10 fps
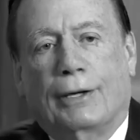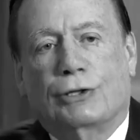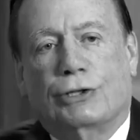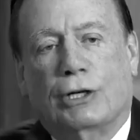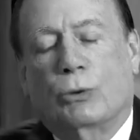
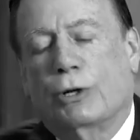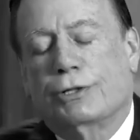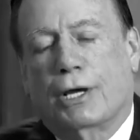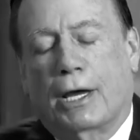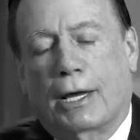She
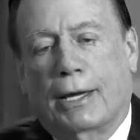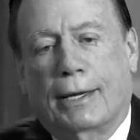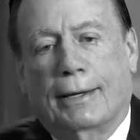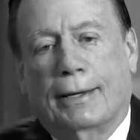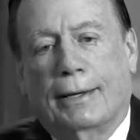was
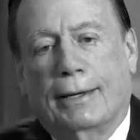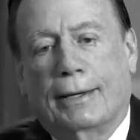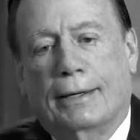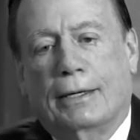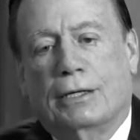a
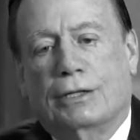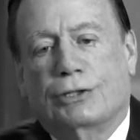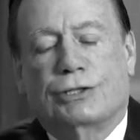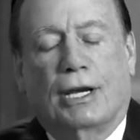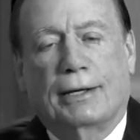
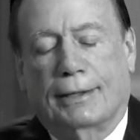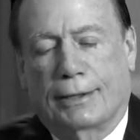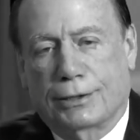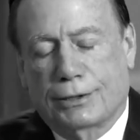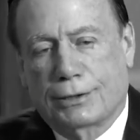
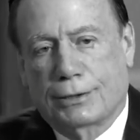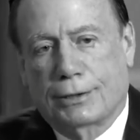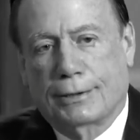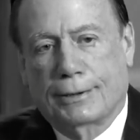Satanist,